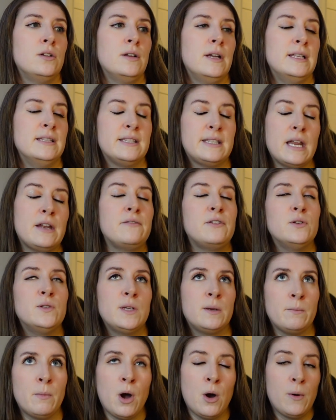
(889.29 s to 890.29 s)
instead of
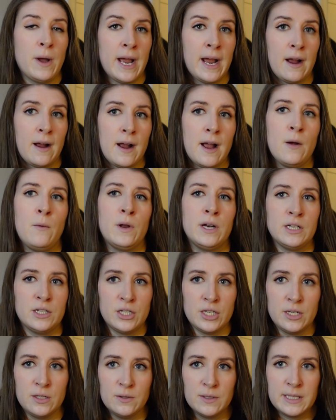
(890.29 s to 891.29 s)
using mohair, I wanted
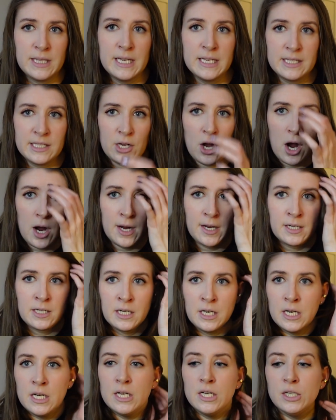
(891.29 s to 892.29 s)
to use this
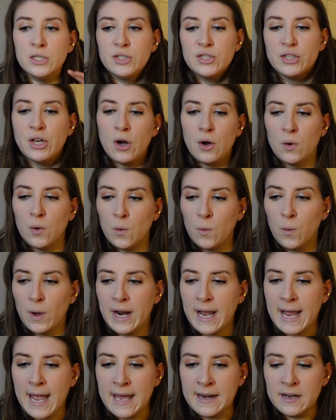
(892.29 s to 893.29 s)
yarn. So
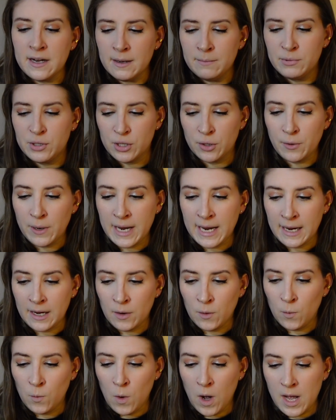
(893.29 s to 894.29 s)
what I ended up
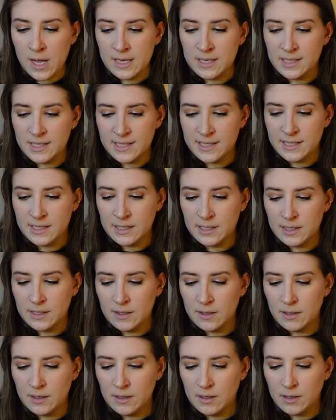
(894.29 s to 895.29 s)
doing was
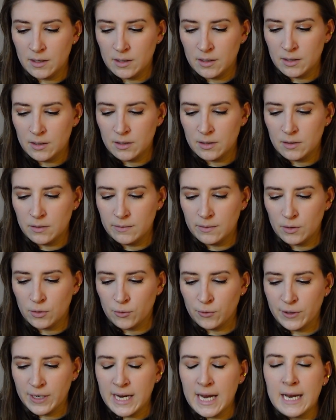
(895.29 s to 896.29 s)

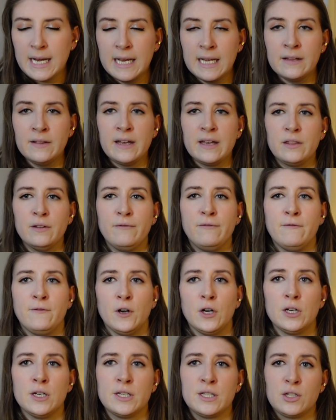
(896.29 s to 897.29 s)
creating like the
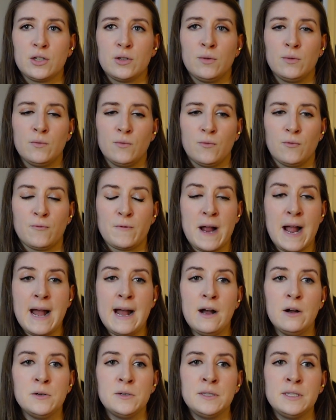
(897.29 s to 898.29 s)
first
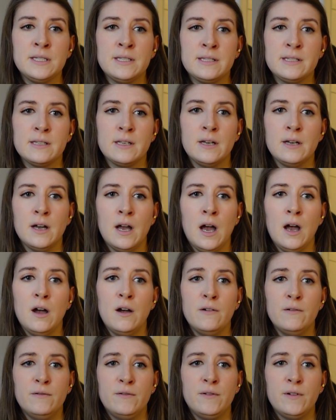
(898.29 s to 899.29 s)
rounds
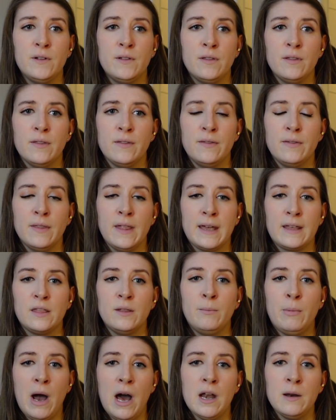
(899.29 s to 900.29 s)
of like
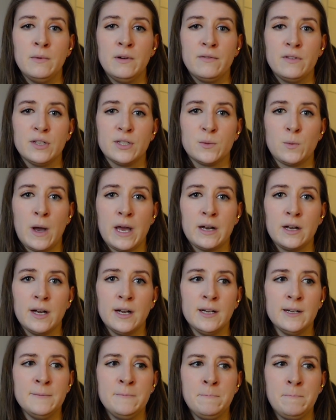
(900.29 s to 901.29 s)
the bottom of the
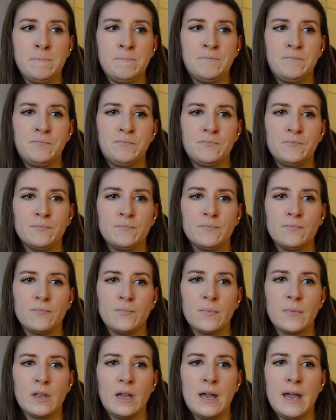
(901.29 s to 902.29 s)
sweater,
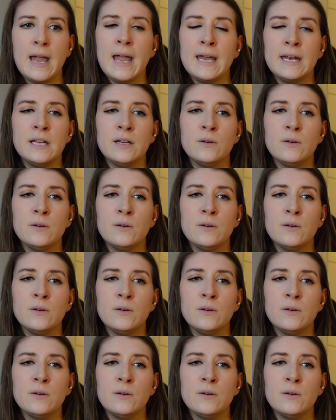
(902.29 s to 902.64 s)
and